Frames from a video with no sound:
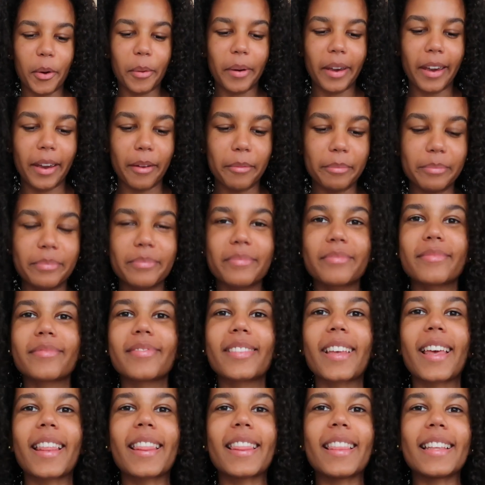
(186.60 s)
Okay,
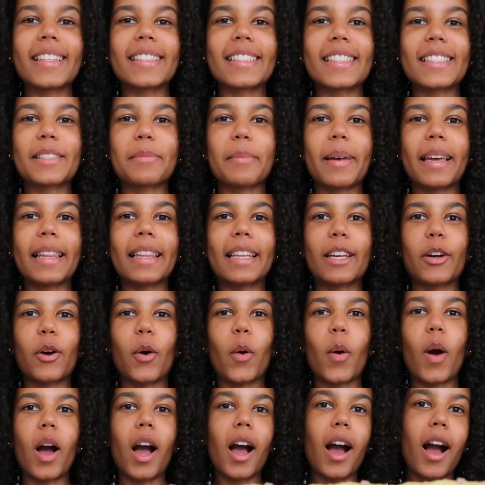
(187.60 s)
this is my
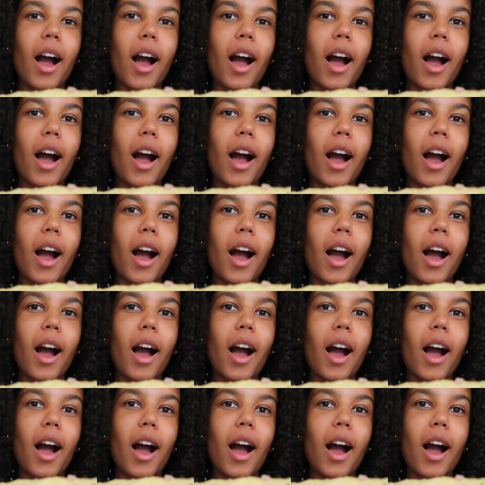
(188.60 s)
little